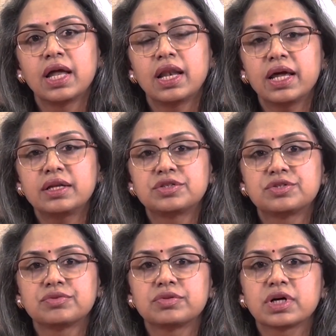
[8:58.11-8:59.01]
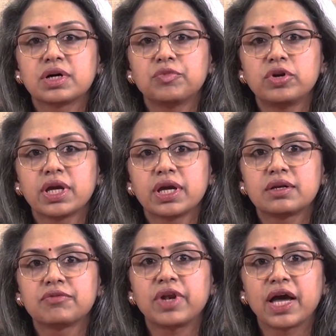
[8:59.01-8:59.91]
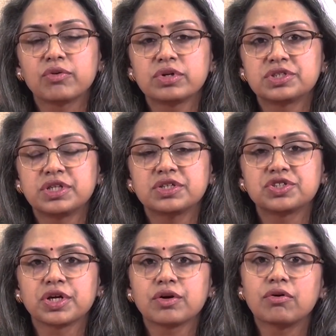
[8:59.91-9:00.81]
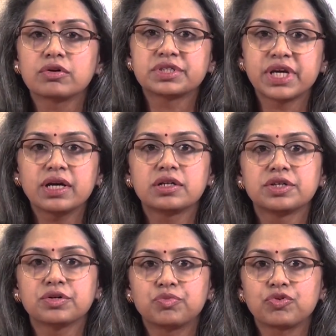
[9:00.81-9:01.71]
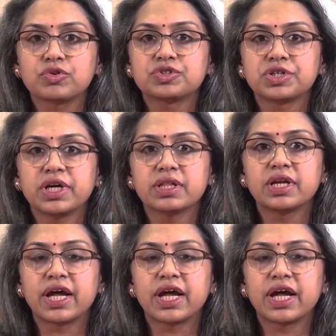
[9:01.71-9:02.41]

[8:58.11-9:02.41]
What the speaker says: led to the communicative language teaching or CLT approach in the